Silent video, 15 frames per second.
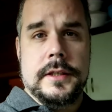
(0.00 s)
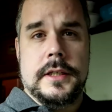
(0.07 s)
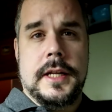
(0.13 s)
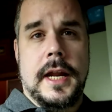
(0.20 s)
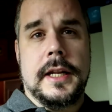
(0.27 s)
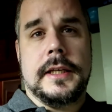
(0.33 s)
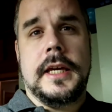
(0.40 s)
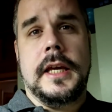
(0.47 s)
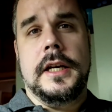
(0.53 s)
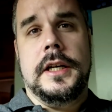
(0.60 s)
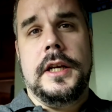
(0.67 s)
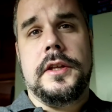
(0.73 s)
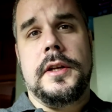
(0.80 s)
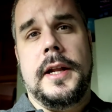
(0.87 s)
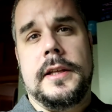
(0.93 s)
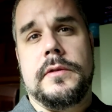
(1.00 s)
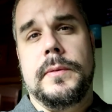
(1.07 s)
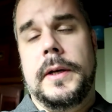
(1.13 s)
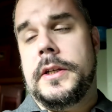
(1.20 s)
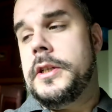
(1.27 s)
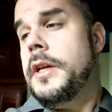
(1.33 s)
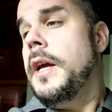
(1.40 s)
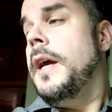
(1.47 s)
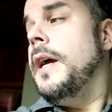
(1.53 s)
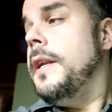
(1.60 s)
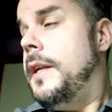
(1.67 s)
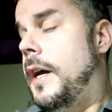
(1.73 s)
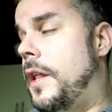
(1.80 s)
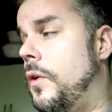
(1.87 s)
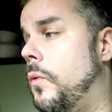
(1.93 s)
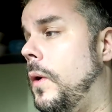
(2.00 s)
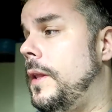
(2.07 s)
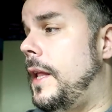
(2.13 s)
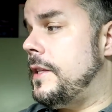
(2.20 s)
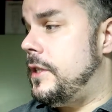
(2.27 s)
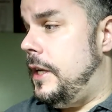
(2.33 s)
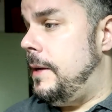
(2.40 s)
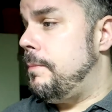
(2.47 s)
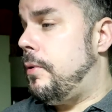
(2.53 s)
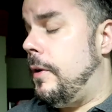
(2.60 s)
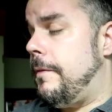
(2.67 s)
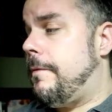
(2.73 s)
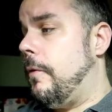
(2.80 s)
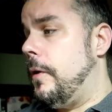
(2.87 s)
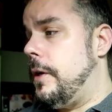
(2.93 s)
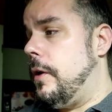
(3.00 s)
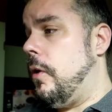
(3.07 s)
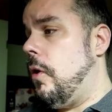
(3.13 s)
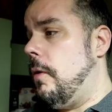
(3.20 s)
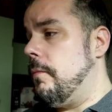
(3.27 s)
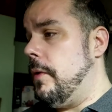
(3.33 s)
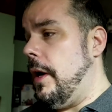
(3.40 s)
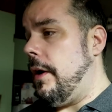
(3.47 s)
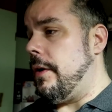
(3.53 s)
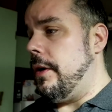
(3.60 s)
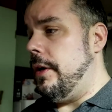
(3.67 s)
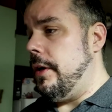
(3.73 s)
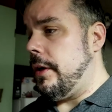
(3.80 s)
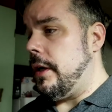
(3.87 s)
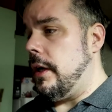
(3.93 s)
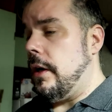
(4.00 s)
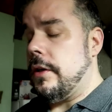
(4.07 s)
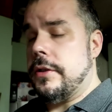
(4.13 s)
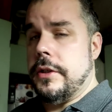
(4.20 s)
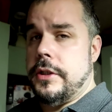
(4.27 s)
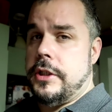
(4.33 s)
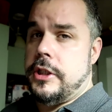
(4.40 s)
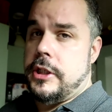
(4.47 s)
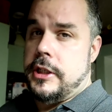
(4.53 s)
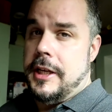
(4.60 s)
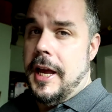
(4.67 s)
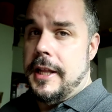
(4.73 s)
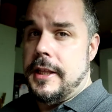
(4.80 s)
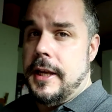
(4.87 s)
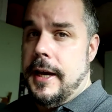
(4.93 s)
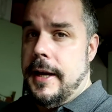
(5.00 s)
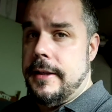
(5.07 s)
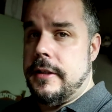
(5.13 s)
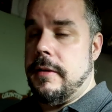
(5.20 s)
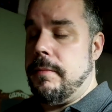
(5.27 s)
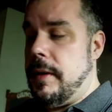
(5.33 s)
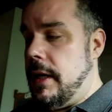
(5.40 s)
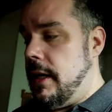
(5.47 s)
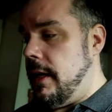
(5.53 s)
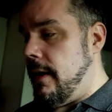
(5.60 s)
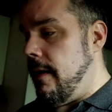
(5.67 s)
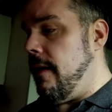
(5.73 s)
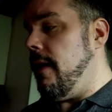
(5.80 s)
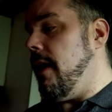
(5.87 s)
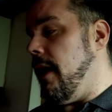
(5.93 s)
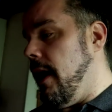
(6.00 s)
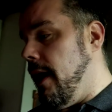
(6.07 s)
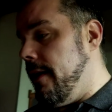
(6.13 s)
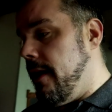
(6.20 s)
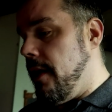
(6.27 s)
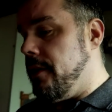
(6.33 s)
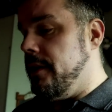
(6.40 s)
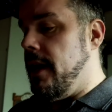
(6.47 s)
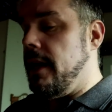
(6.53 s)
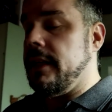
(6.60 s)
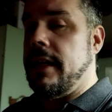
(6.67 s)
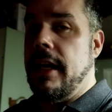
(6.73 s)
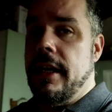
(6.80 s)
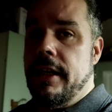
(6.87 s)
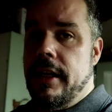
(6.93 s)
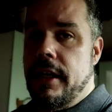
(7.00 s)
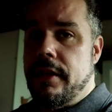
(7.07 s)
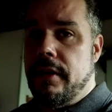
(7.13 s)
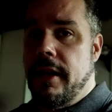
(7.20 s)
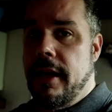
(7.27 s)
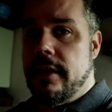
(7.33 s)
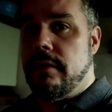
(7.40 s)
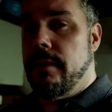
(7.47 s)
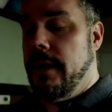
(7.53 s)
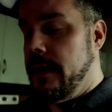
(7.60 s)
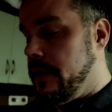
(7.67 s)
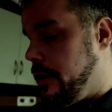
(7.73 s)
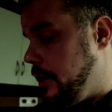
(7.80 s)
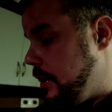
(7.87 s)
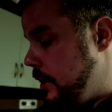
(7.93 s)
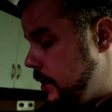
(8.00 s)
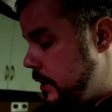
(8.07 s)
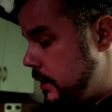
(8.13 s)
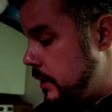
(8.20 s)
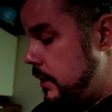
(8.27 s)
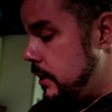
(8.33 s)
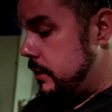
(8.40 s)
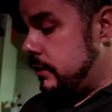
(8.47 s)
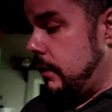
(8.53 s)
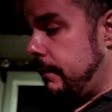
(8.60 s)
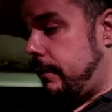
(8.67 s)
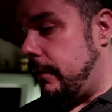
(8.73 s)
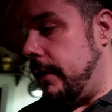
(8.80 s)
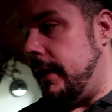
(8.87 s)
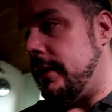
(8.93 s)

is a dedicated ethernet switch. Now the one that's an input for your home router, you can also set that to be another dedicated Ethernet switch. So for